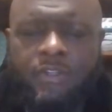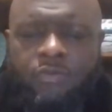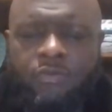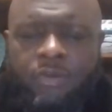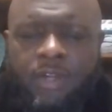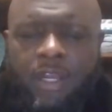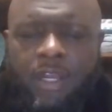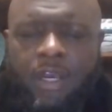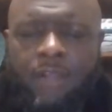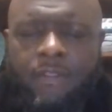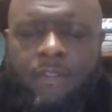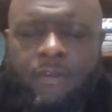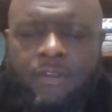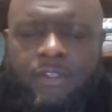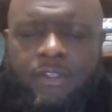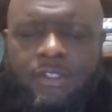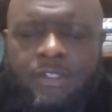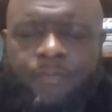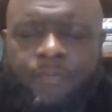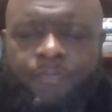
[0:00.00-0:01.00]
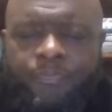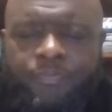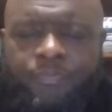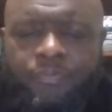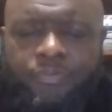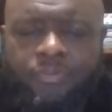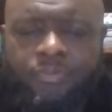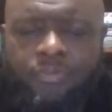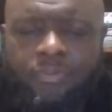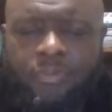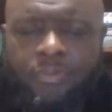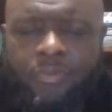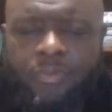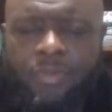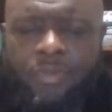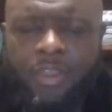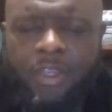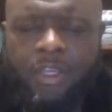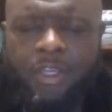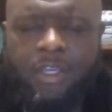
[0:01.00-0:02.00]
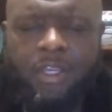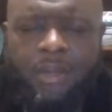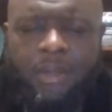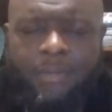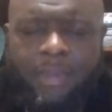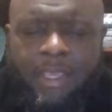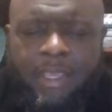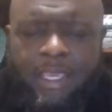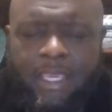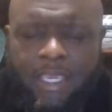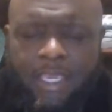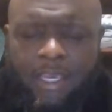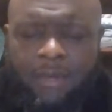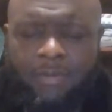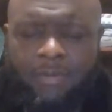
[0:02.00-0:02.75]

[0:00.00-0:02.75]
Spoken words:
others couldn't be kept.